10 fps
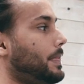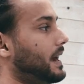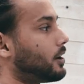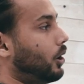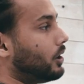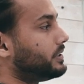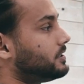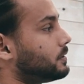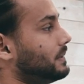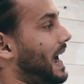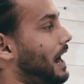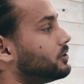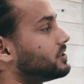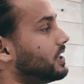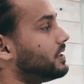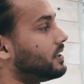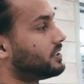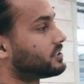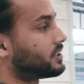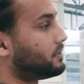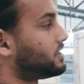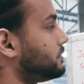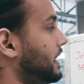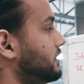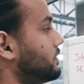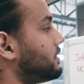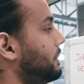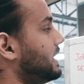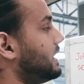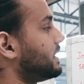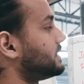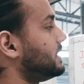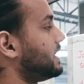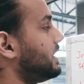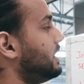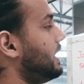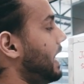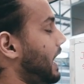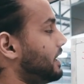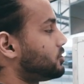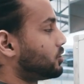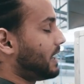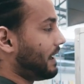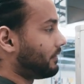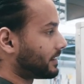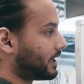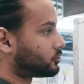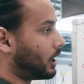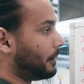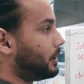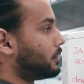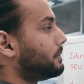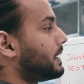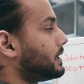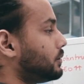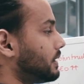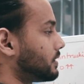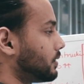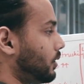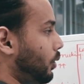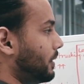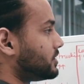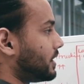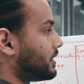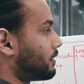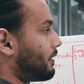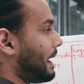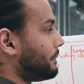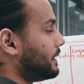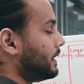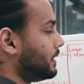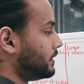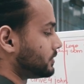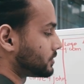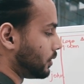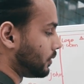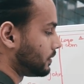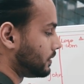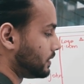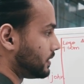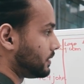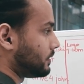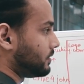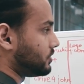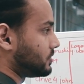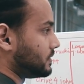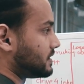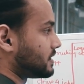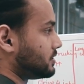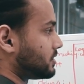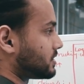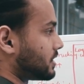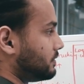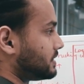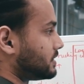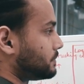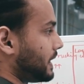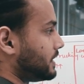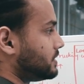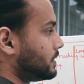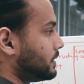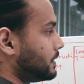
that all needs to be housed under a services page. So if somebody clicks here, and it shouldn't have like that drop down menu and a whole bunch of other crap. So this is your services page.